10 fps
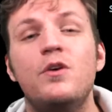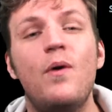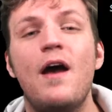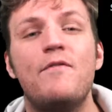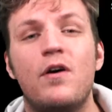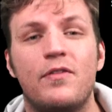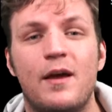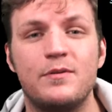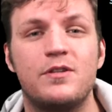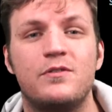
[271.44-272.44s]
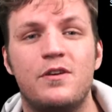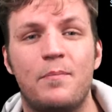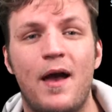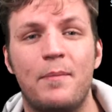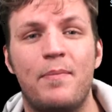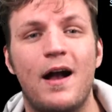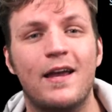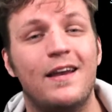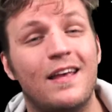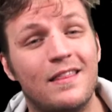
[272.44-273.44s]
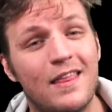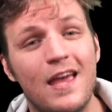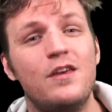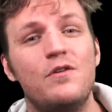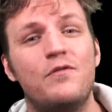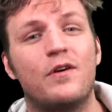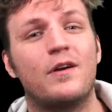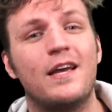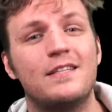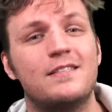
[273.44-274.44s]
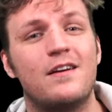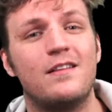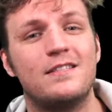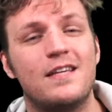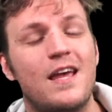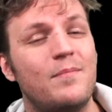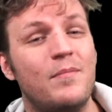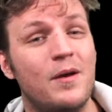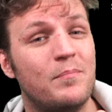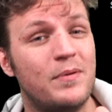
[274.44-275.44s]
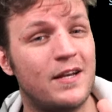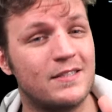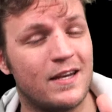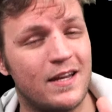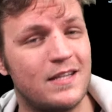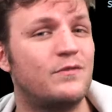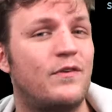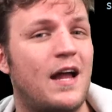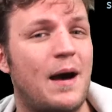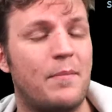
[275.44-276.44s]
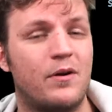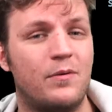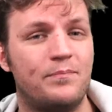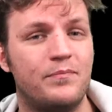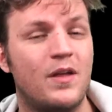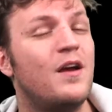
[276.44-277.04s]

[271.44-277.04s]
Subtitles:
You have all the episodes in your back pocket, and thank you for kickstarting this game because it is phenomenal.